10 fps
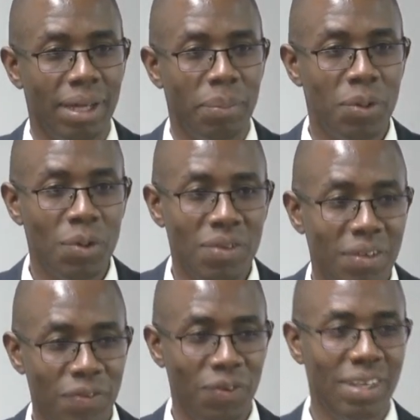Because
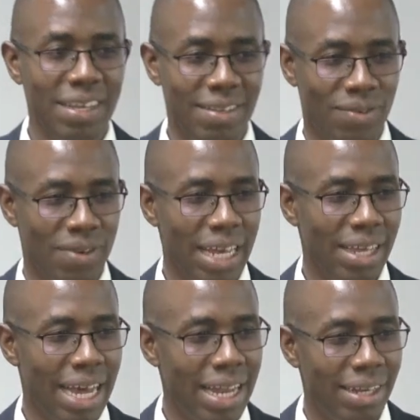if you just try
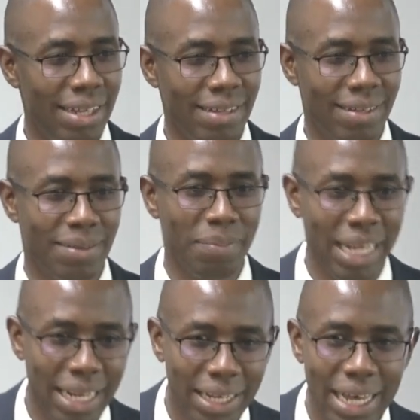and just
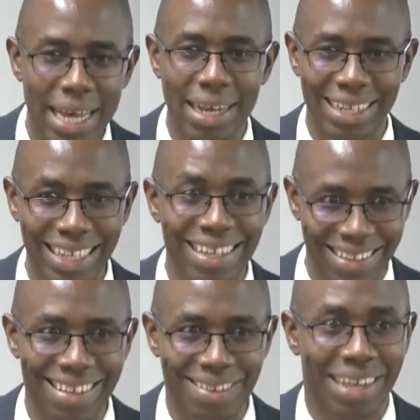smile at her and
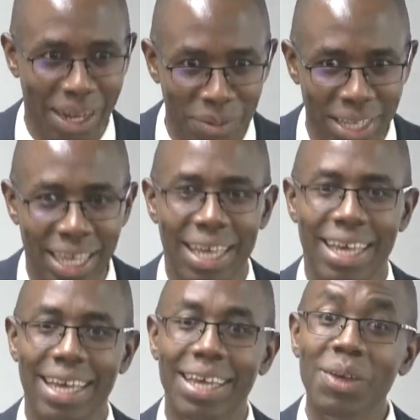yes, yes, can we,
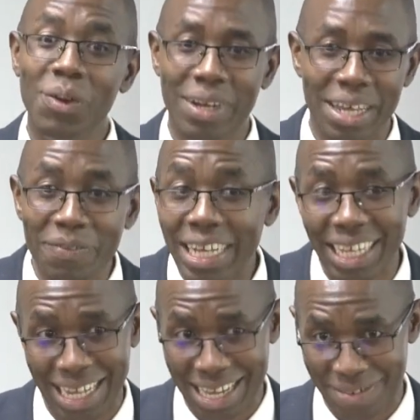you'll never
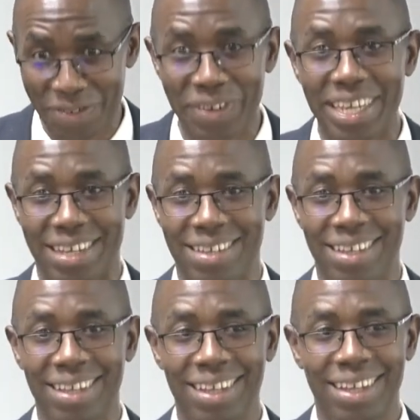take her serious.
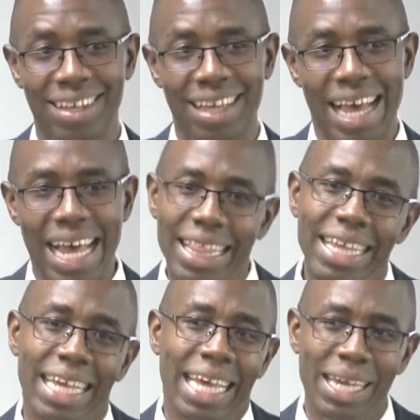I
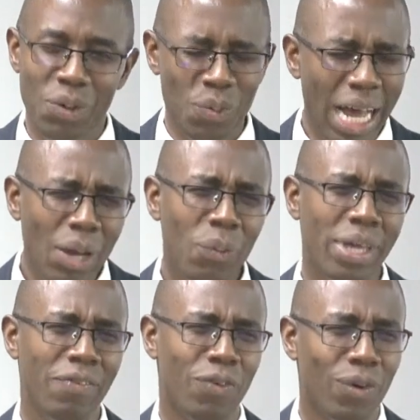think in one
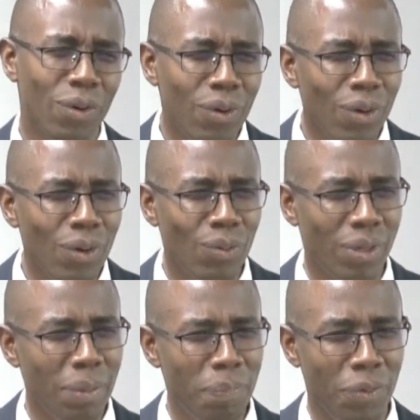way for God to
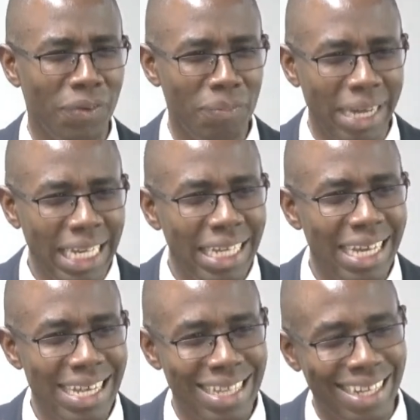keep on reminding
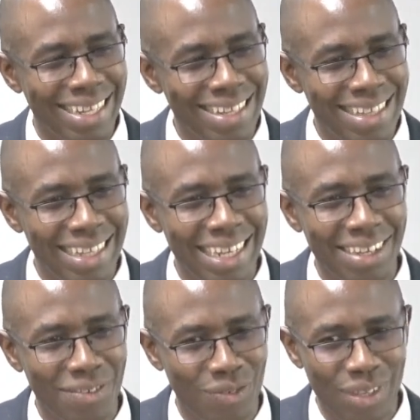us that he still
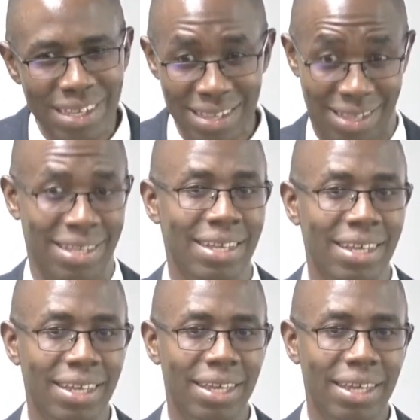exists
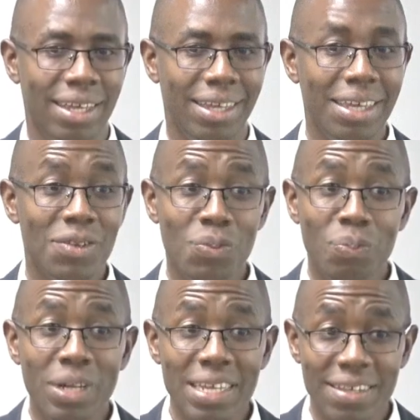is to
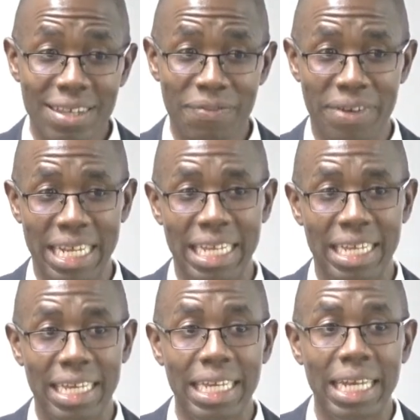bring suffering
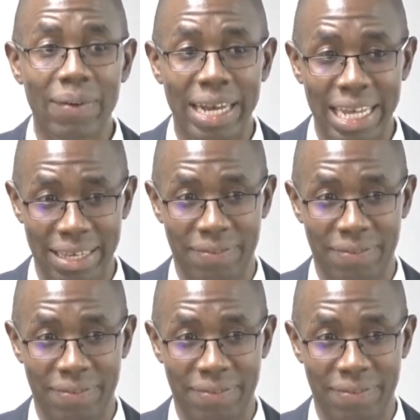in our lives.